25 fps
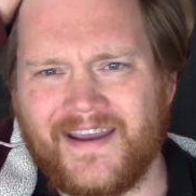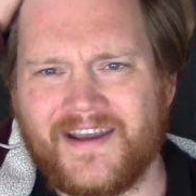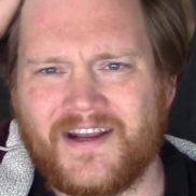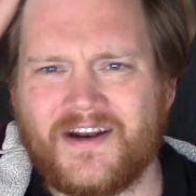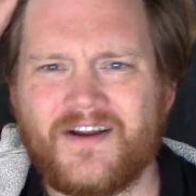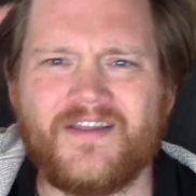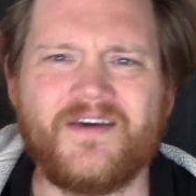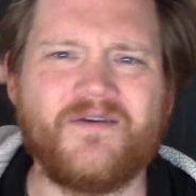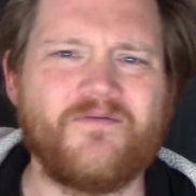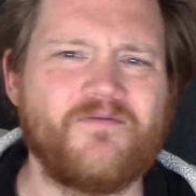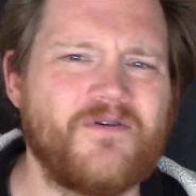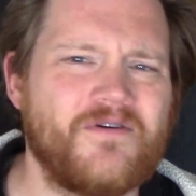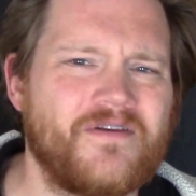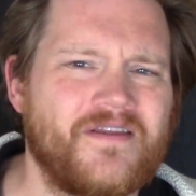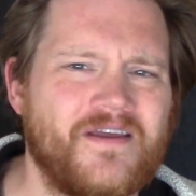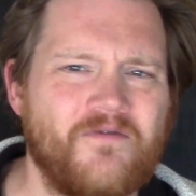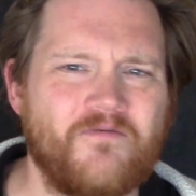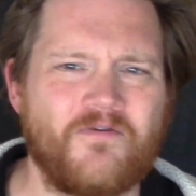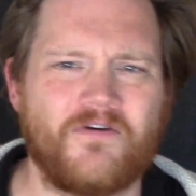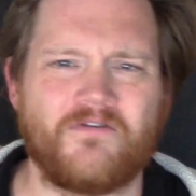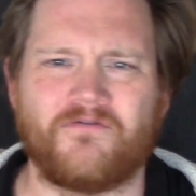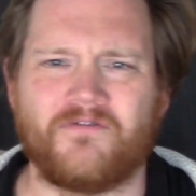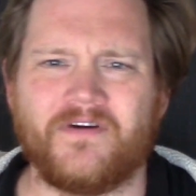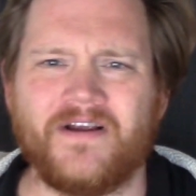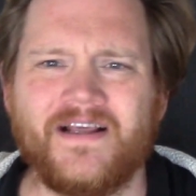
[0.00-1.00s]
You know, they
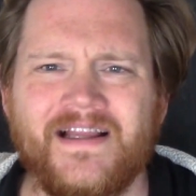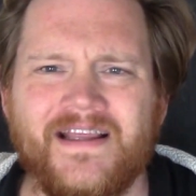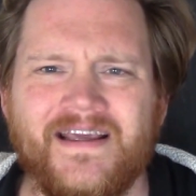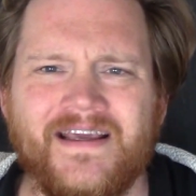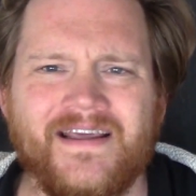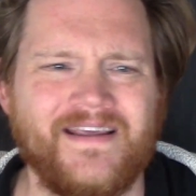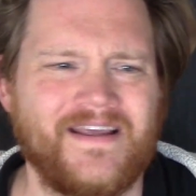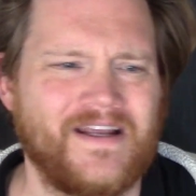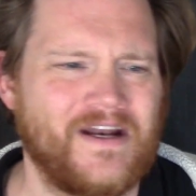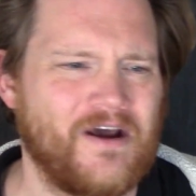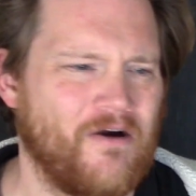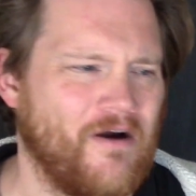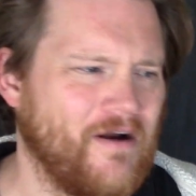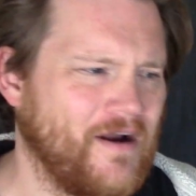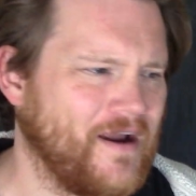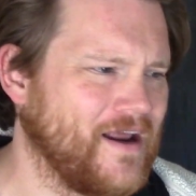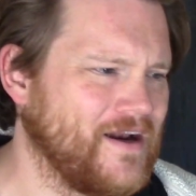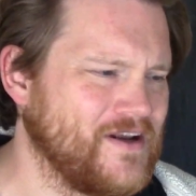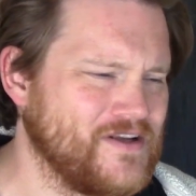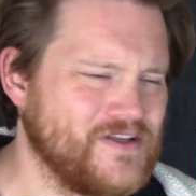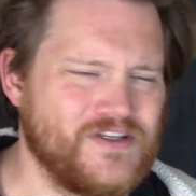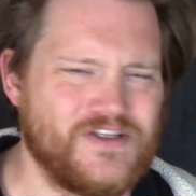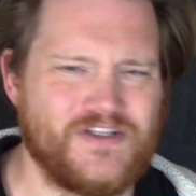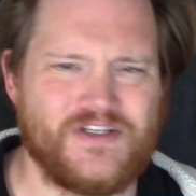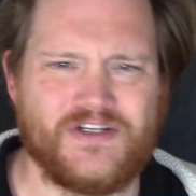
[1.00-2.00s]
weren't really, you know,
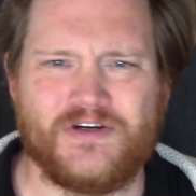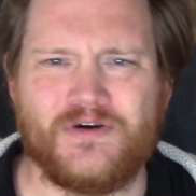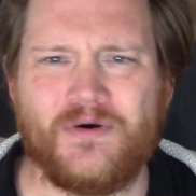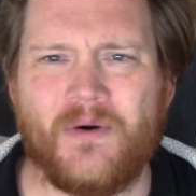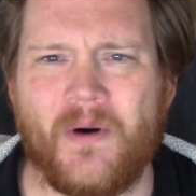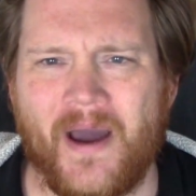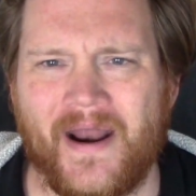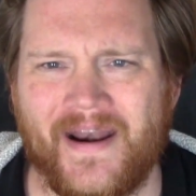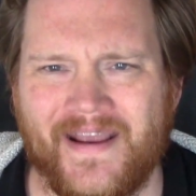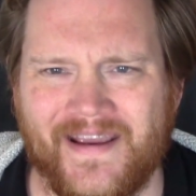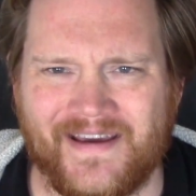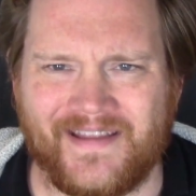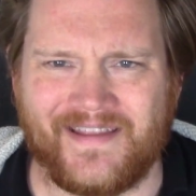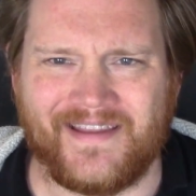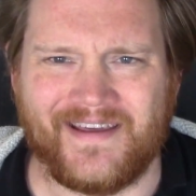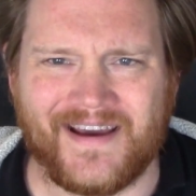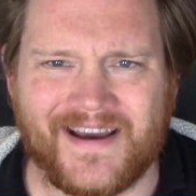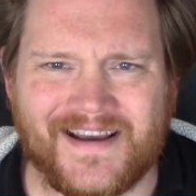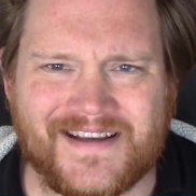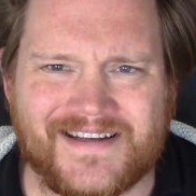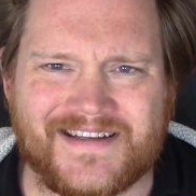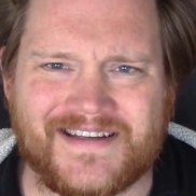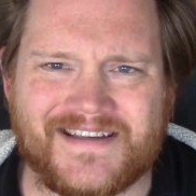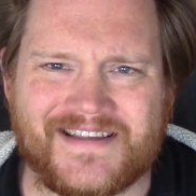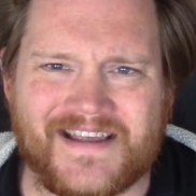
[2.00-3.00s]
gonna do any of
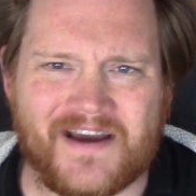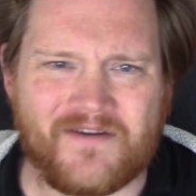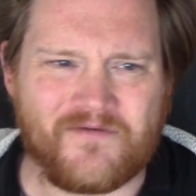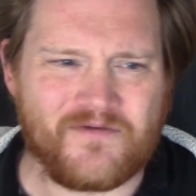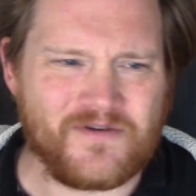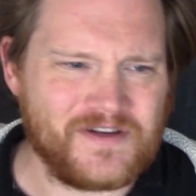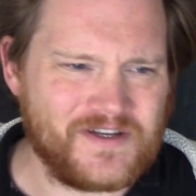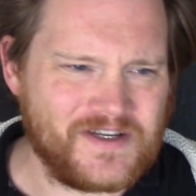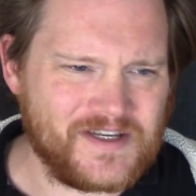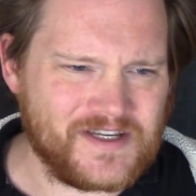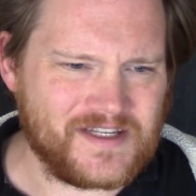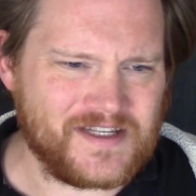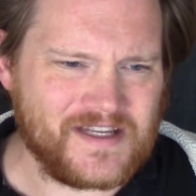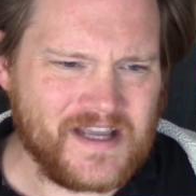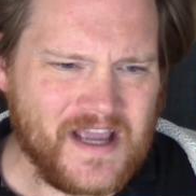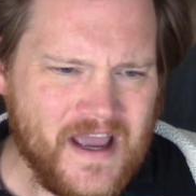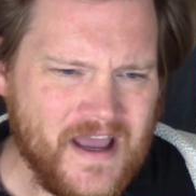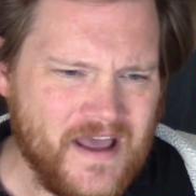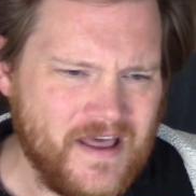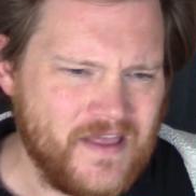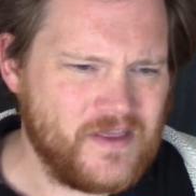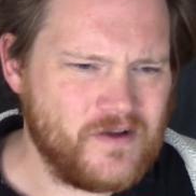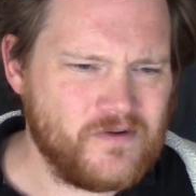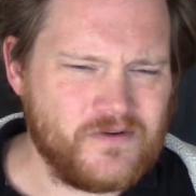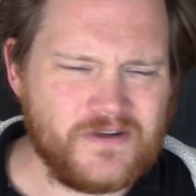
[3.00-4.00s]
this. They were just
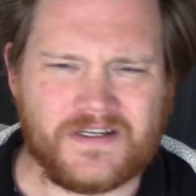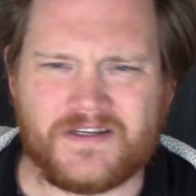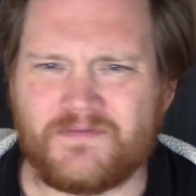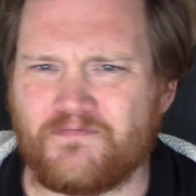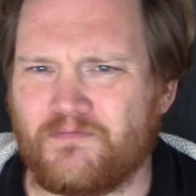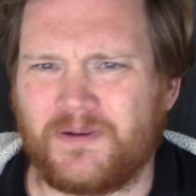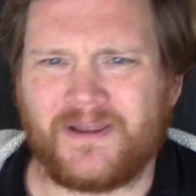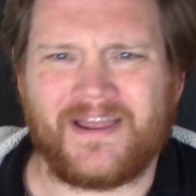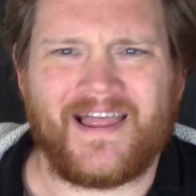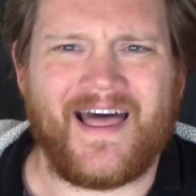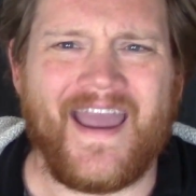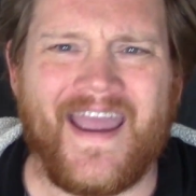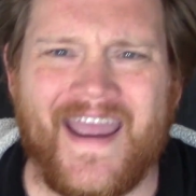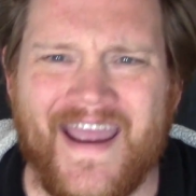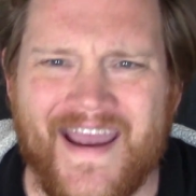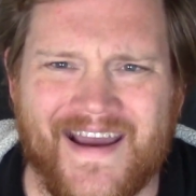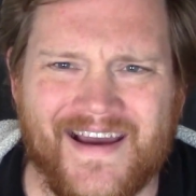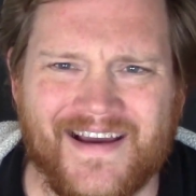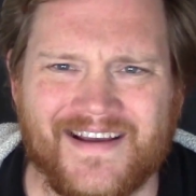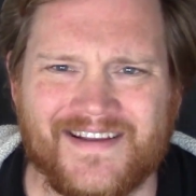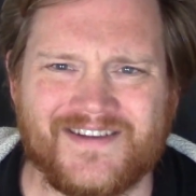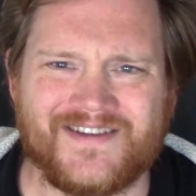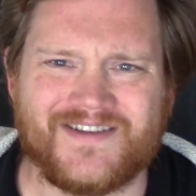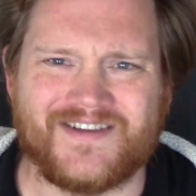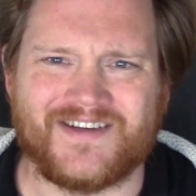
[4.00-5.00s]

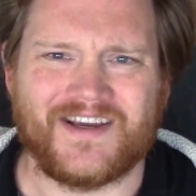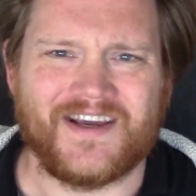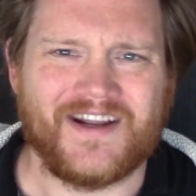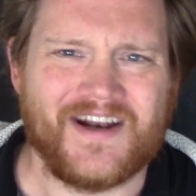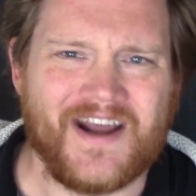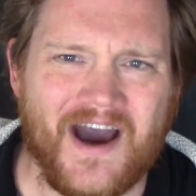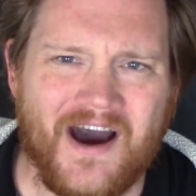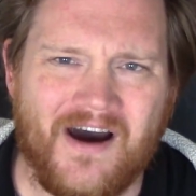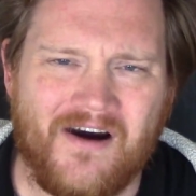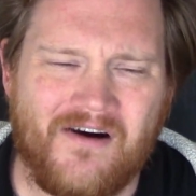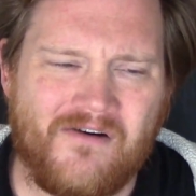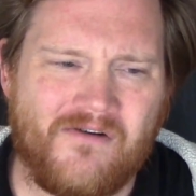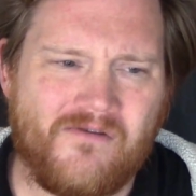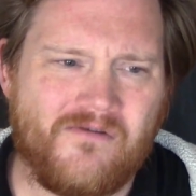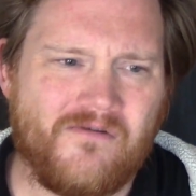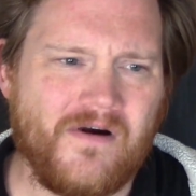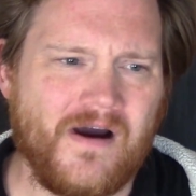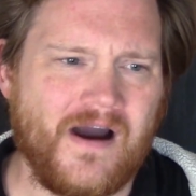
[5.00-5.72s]
plans, you know?